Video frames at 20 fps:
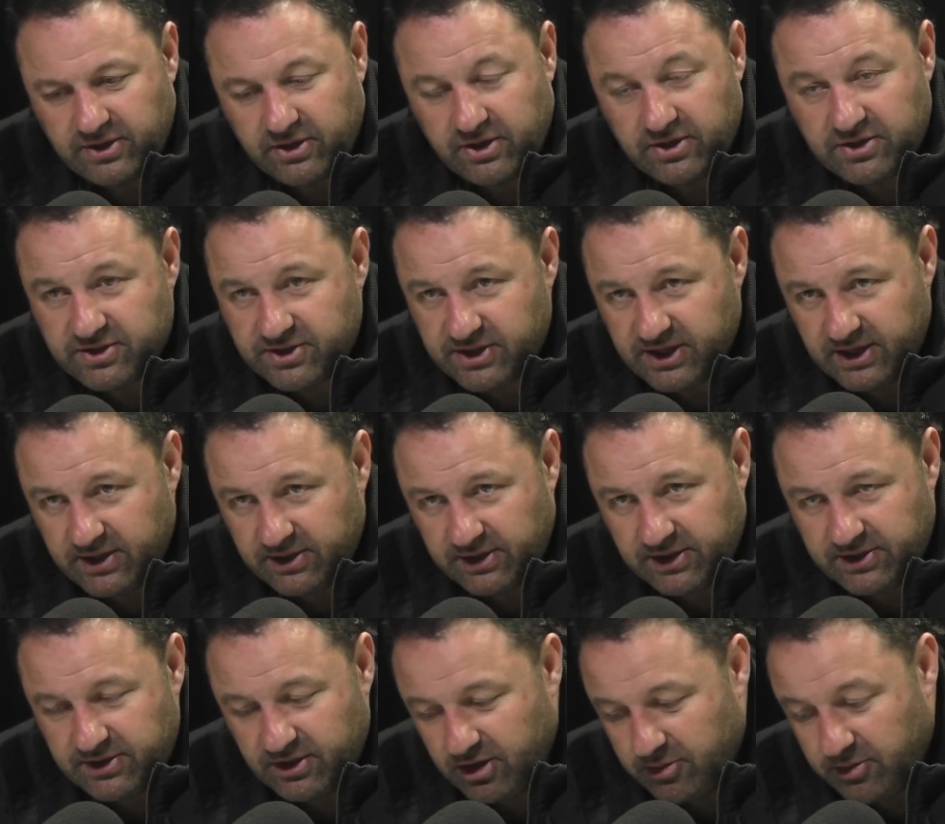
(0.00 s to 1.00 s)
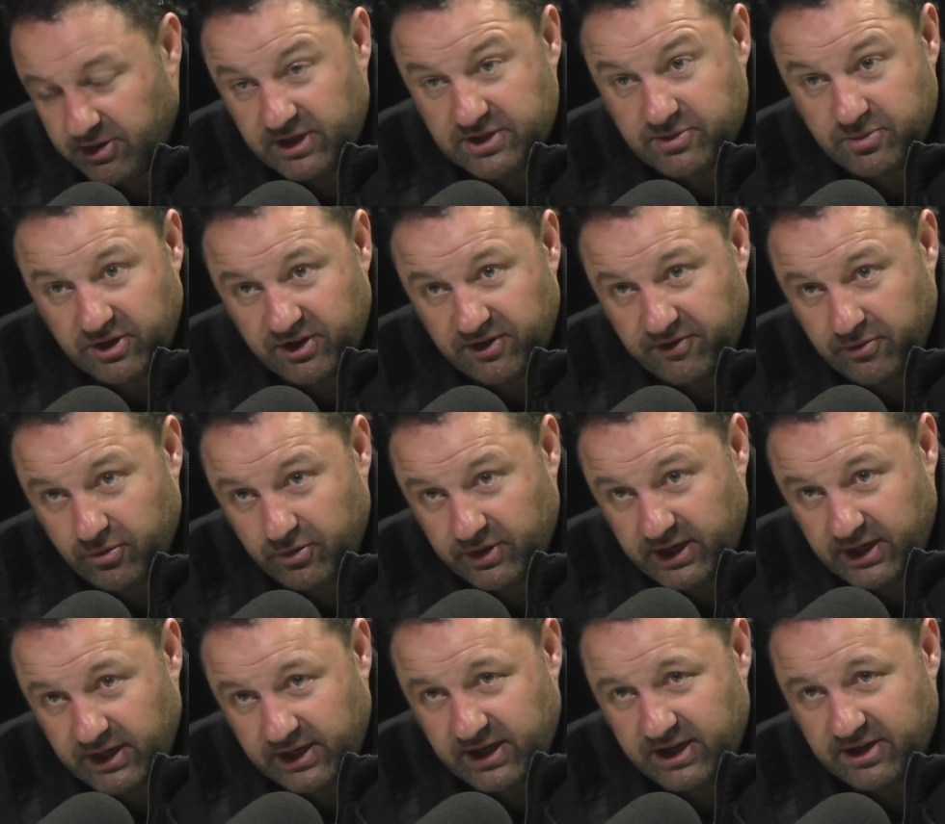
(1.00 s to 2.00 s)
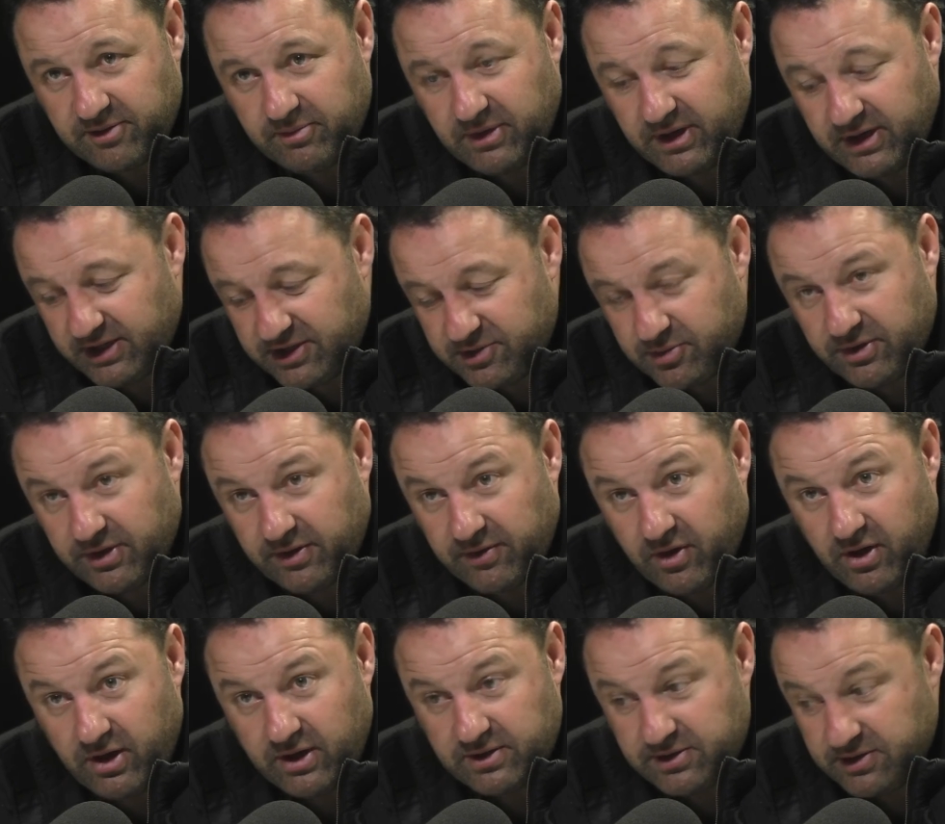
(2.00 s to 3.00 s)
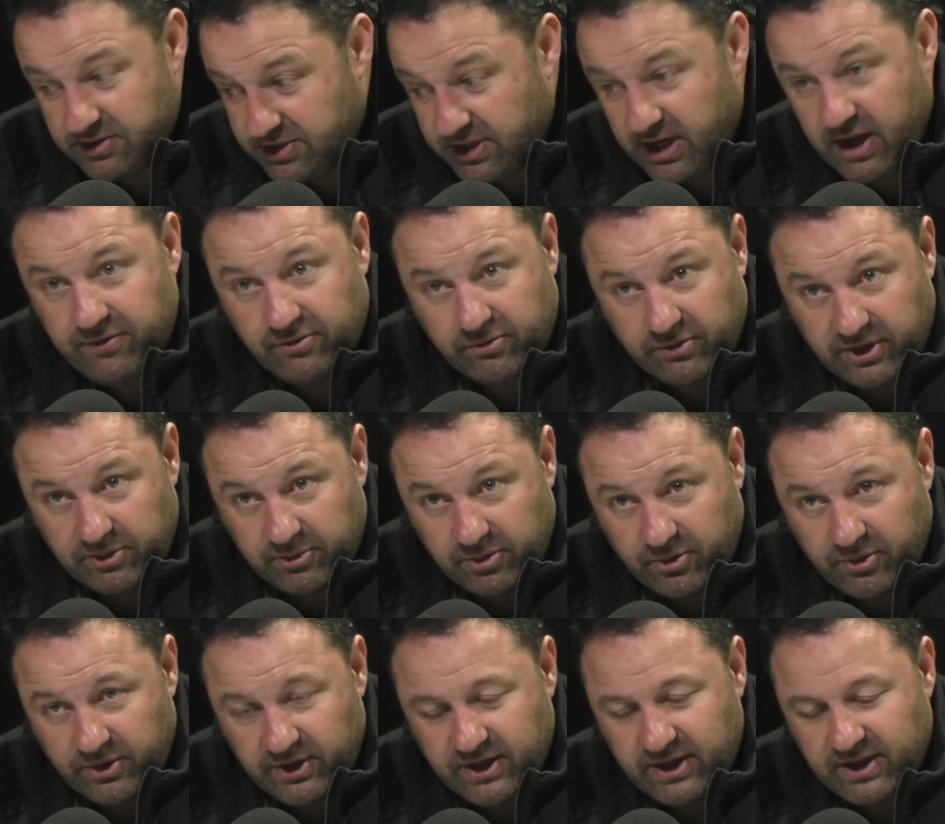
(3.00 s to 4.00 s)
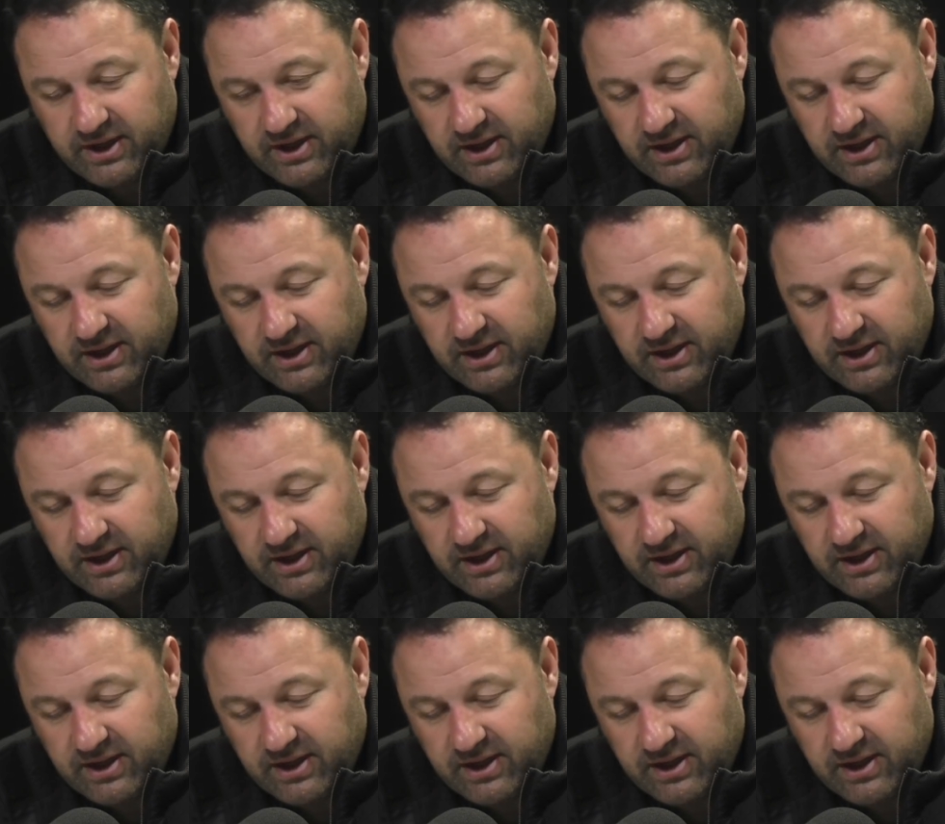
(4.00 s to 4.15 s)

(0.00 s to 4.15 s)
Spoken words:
You can see it in their timing. That's why they've already allocated money. It's why the staff are already employed.